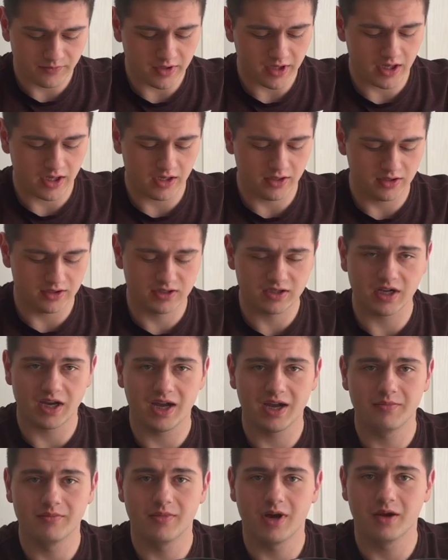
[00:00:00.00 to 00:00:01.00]
And this
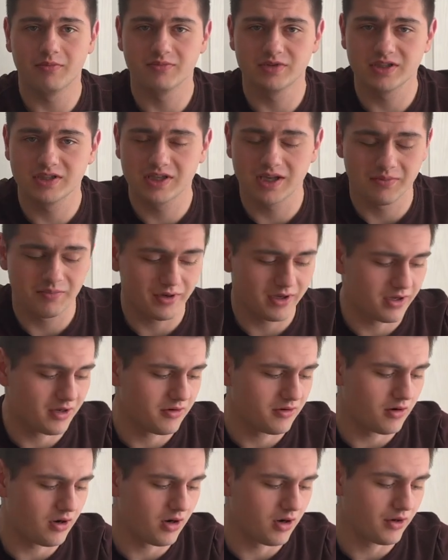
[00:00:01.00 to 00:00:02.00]
time I'm skipping
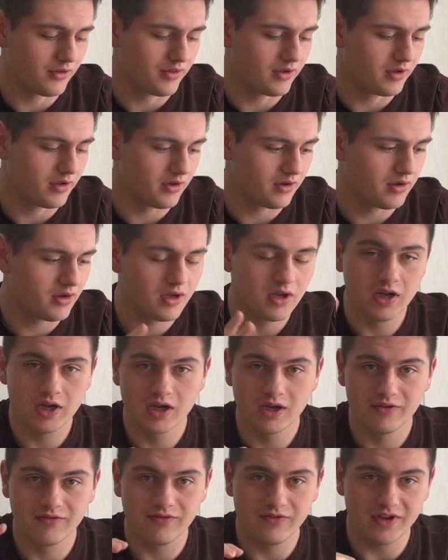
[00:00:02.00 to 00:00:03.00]
out on the
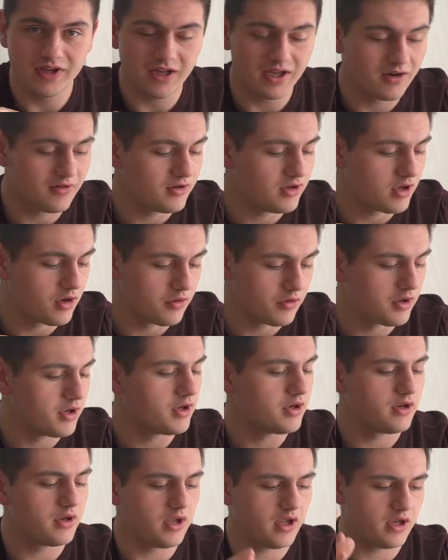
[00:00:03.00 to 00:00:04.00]
vegan
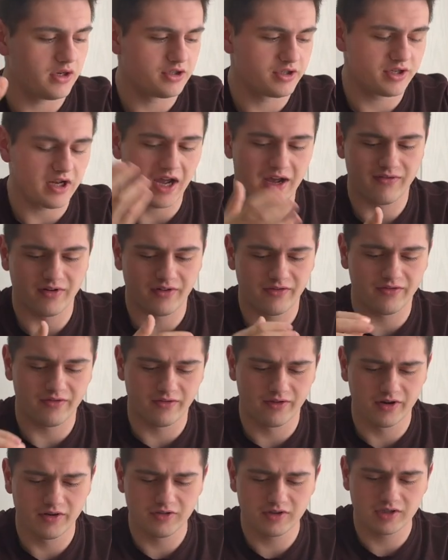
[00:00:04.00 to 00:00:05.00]
yogurt and just having
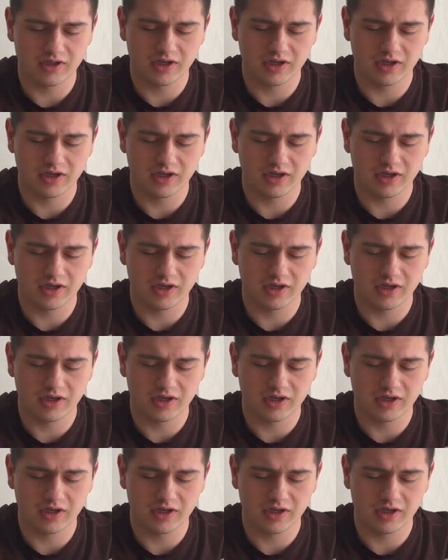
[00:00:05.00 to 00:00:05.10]
fruit.